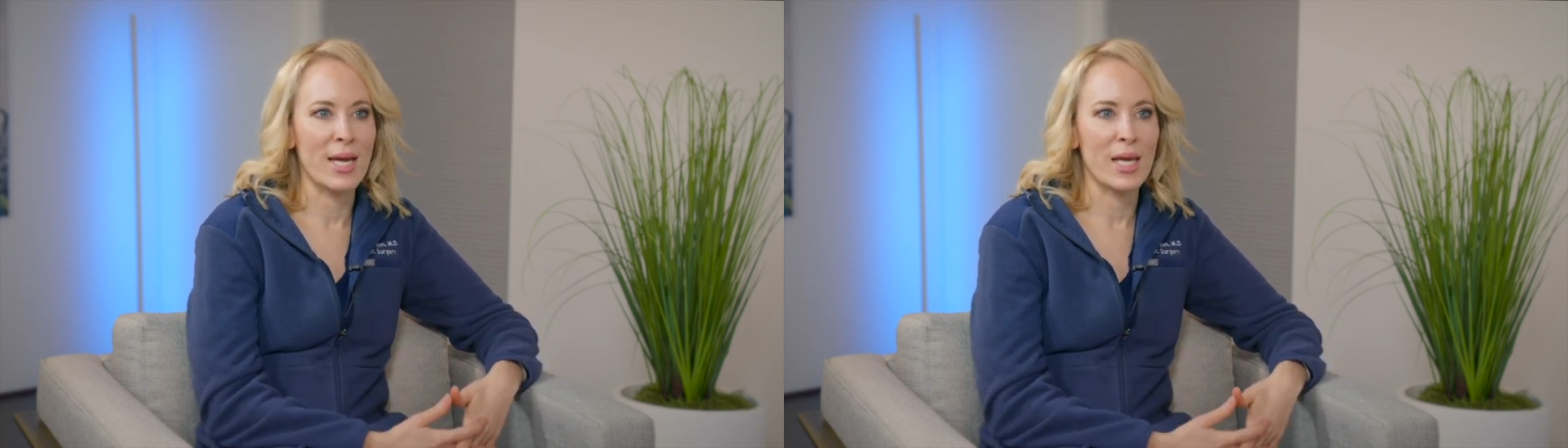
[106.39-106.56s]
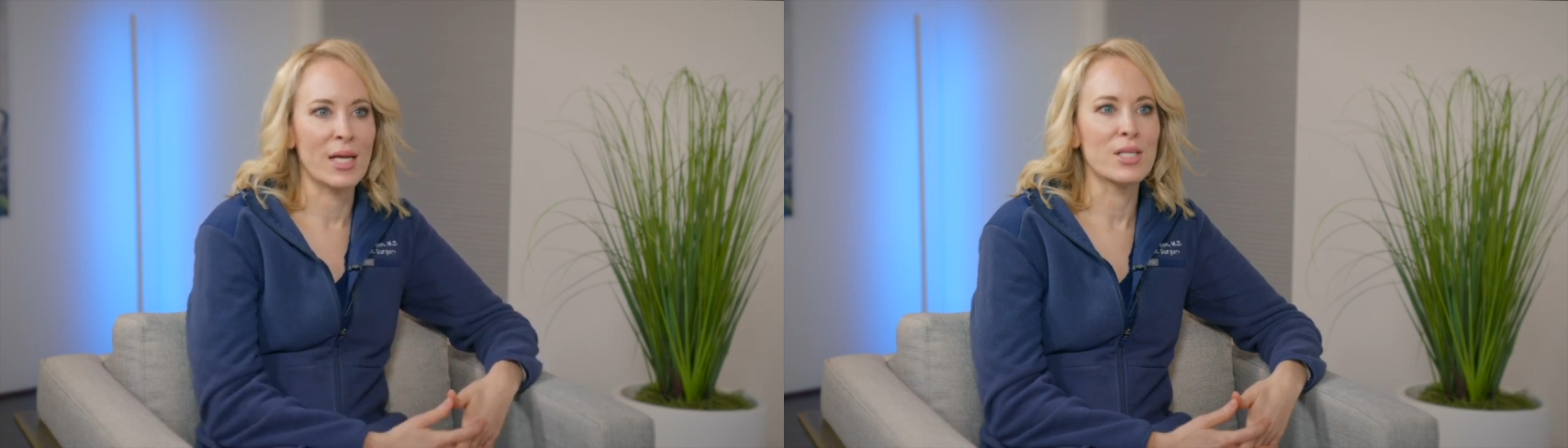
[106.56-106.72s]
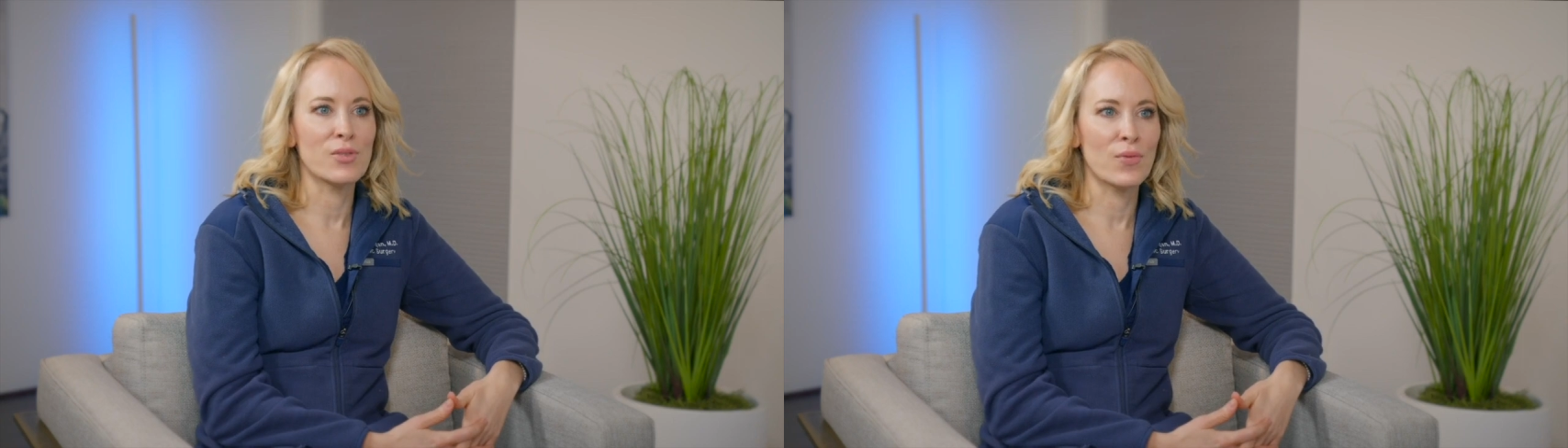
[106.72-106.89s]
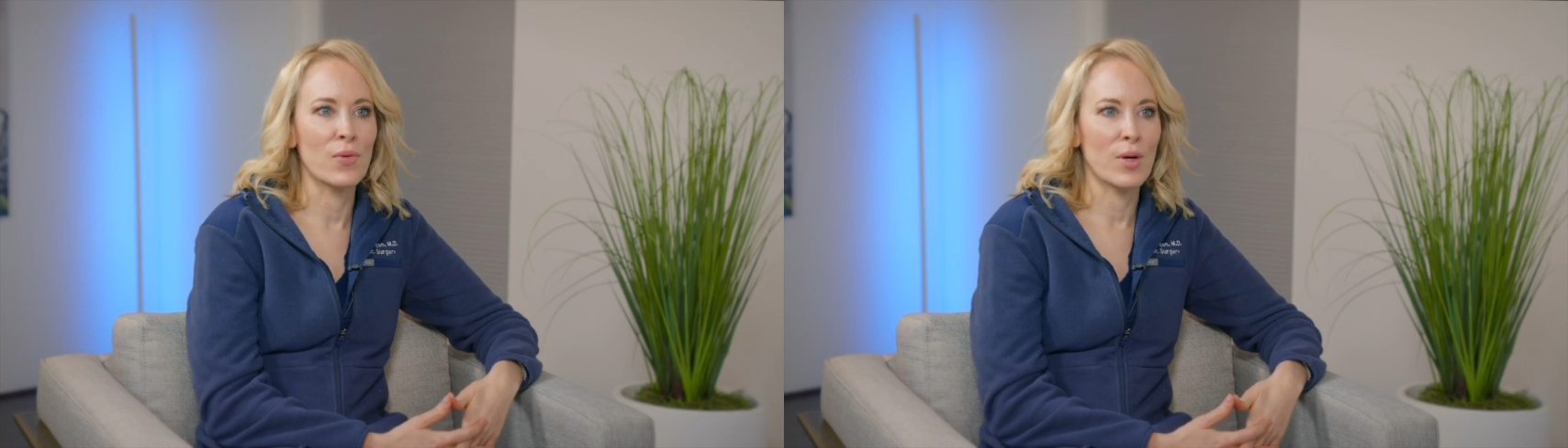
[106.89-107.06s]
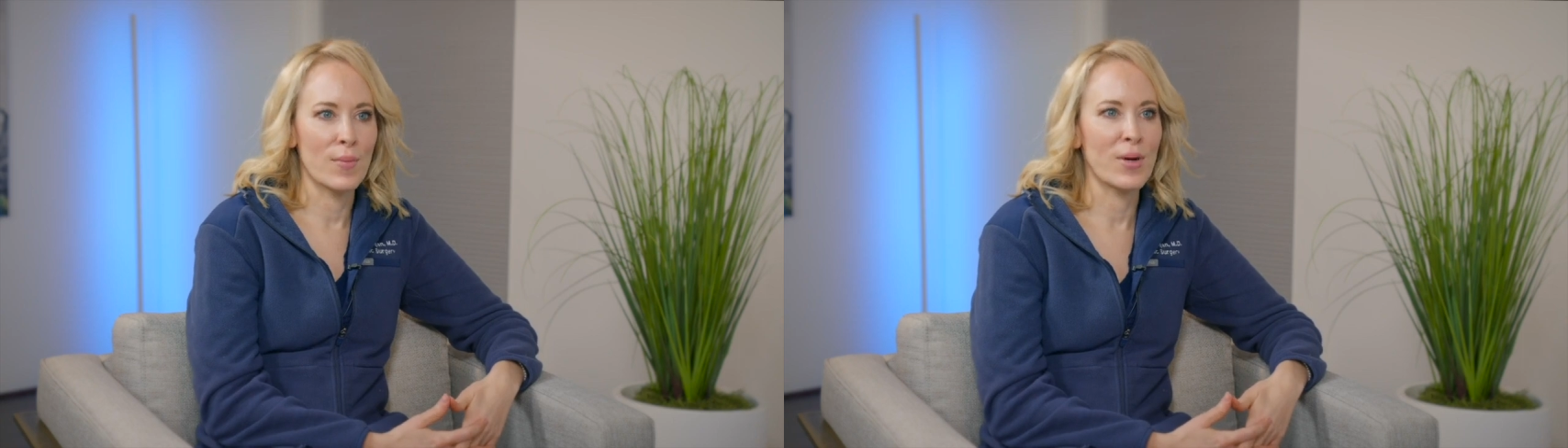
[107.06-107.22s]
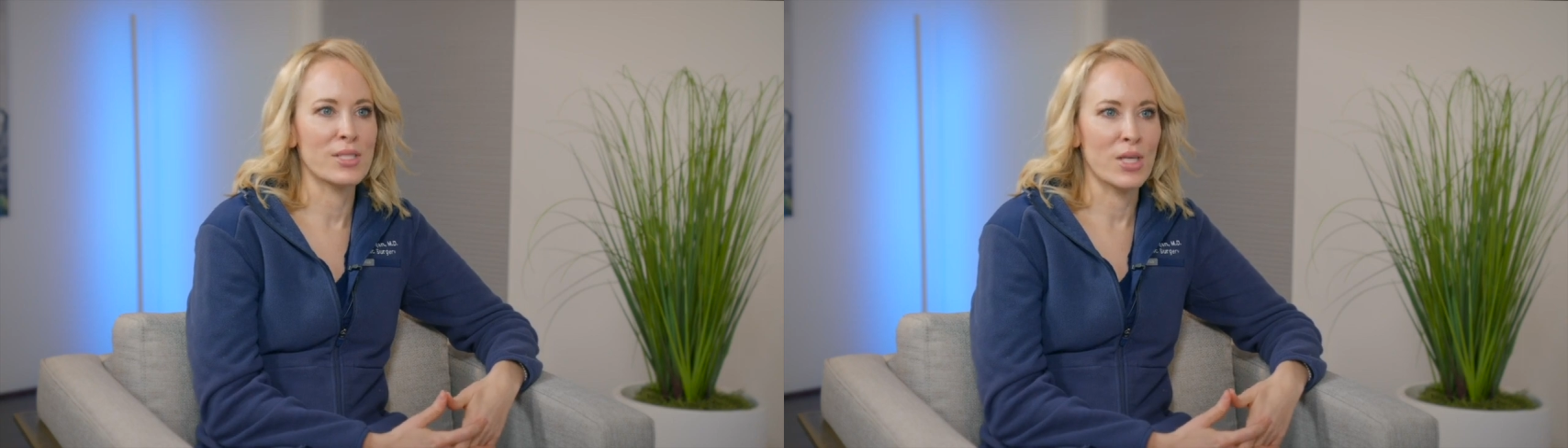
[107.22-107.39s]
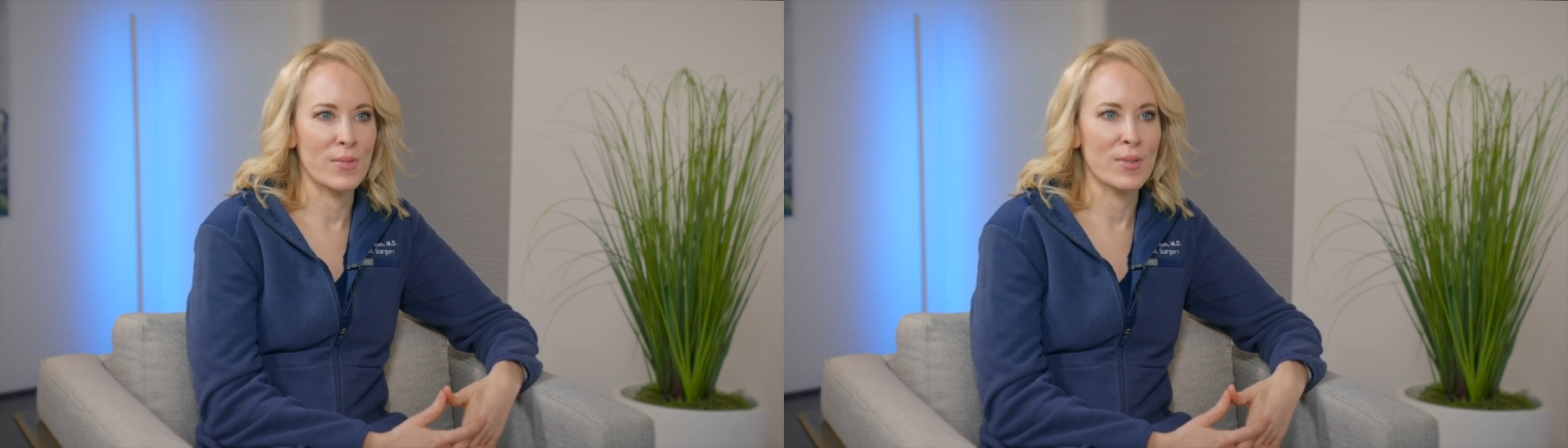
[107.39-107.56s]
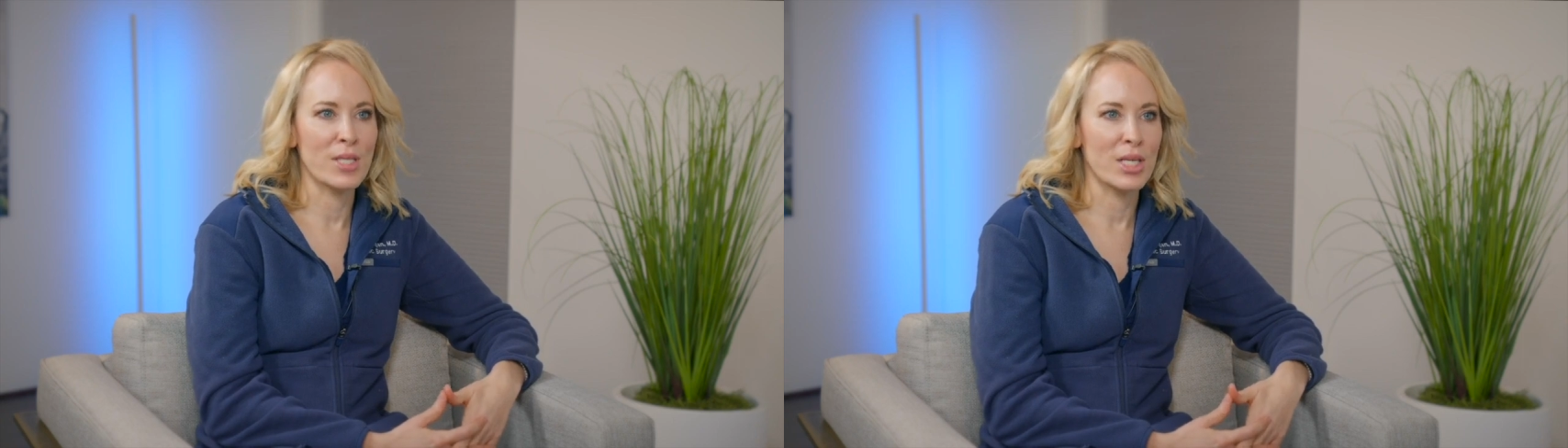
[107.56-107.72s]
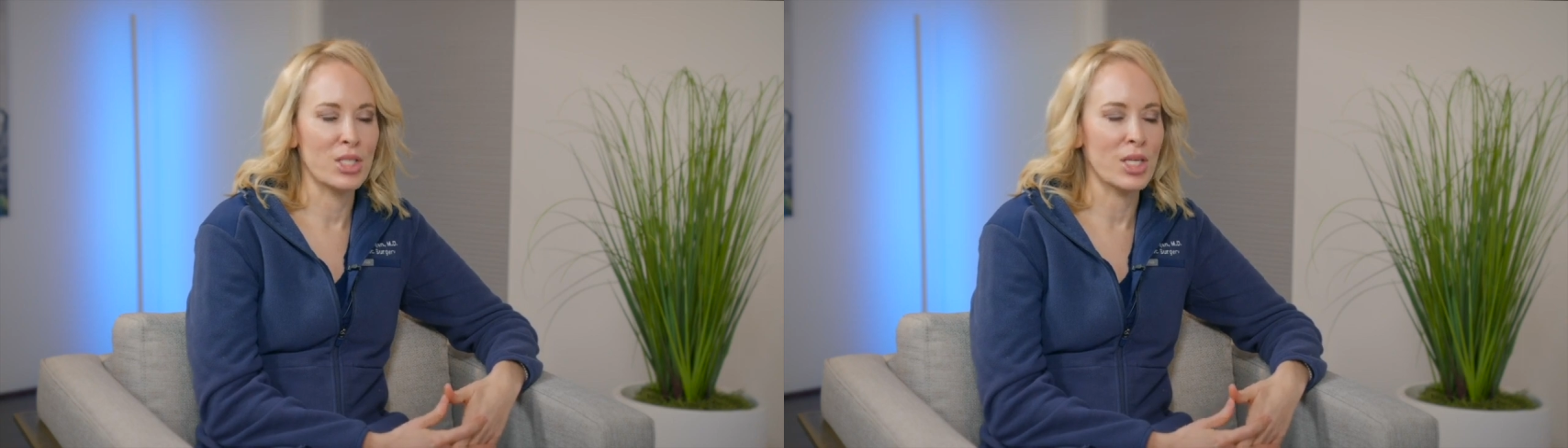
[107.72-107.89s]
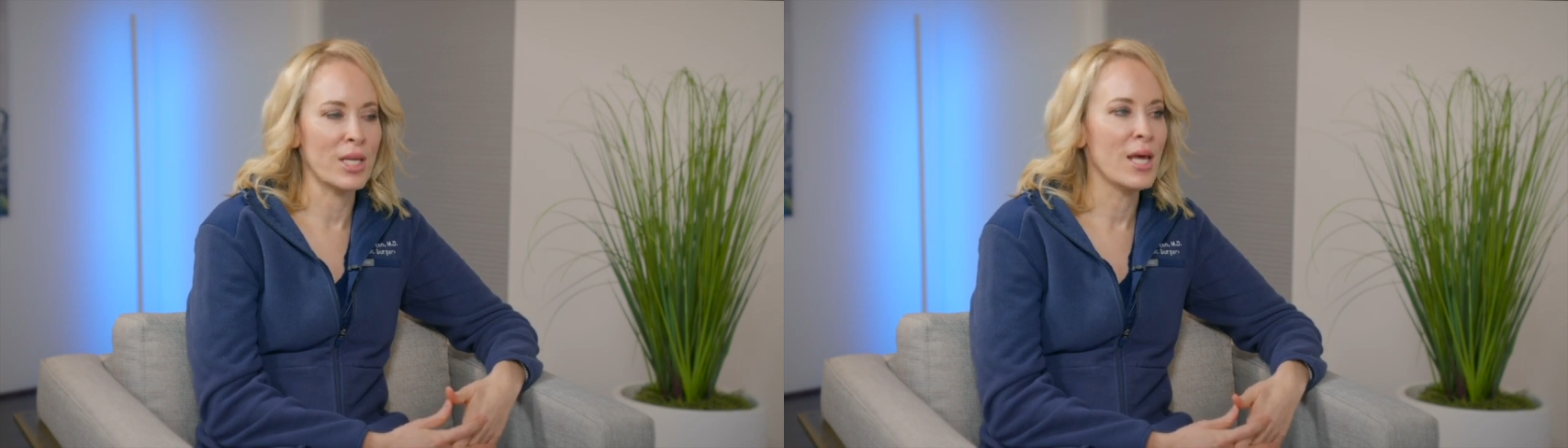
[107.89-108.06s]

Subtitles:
candidates for breast augmentation.